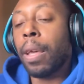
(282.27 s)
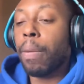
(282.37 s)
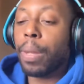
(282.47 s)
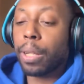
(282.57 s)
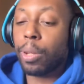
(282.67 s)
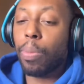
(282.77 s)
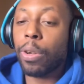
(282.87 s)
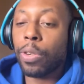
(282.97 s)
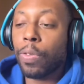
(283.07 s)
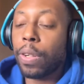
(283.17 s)
Because
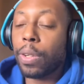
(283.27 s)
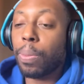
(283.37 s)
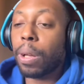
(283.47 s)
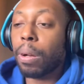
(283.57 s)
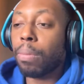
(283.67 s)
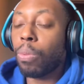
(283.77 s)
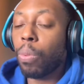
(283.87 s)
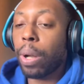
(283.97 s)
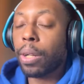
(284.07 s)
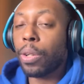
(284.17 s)
most friends become
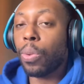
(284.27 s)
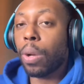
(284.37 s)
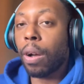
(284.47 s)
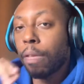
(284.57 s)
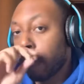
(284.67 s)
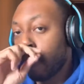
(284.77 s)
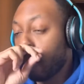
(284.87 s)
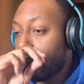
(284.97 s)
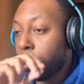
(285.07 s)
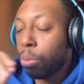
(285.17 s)
way too comfortable
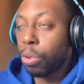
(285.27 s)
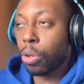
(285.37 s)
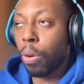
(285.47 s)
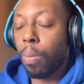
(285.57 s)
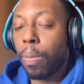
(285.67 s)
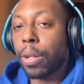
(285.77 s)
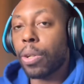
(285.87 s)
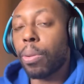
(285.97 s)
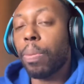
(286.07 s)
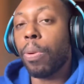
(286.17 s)
with you, so much
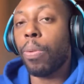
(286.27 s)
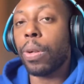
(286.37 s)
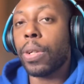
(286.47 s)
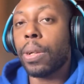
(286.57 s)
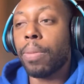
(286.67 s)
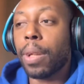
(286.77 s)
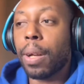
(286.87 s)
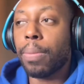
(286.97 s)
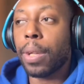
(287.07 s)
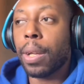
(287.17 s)
to the point where
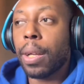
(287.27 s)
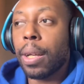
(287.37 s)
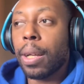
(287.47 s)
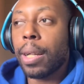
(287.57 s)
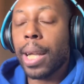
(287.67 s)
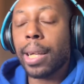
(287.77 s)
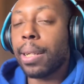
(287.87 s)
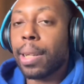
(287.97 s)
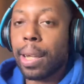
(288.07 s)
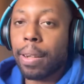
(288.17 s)
sometimes they
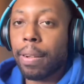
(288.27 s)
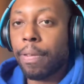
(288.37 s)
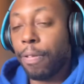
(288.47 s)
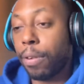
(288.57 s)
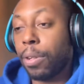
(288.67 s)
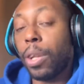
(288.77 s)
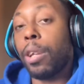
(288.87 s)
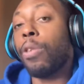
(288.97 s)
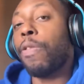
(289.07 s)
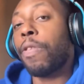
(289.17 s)
can take
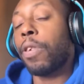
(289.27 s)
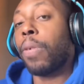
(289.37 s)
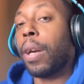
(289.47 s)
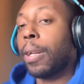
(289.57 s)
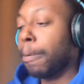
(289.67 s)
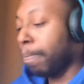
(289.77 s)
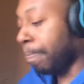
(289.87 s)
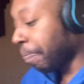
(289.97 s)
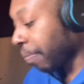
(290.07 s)
you for granted.